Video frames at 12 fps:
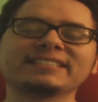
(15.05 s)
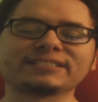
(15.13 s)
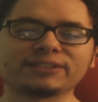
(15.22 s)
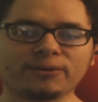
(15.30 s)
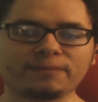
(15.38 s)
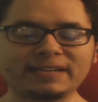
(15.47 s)

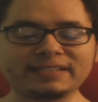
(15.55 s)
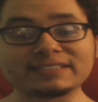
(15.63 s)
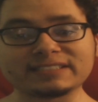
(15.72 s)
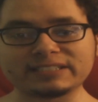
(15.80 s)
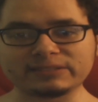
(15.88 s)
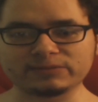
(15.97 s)
So
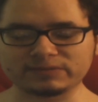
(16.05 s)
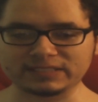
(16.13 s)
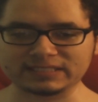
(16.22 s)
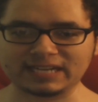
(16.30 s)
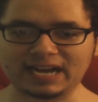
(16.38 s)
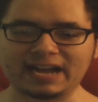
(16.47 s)
basically,
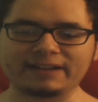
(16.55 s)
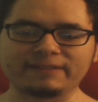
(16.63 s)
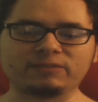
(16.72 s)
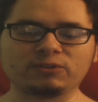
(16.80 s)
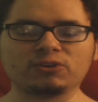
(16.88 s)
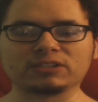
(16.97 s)
this guy
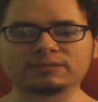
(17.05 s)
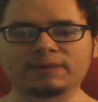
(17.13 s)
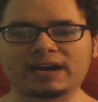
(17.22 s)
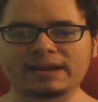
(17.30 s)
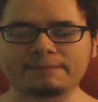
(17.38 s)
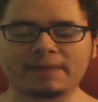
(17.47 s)
who goes
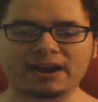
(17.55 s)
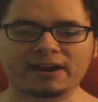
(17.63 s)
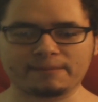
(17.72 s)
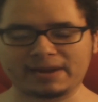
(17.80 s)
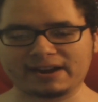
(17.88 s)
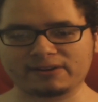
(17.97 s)
by
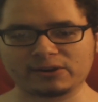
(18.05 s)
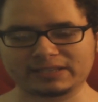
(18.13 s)
Maro,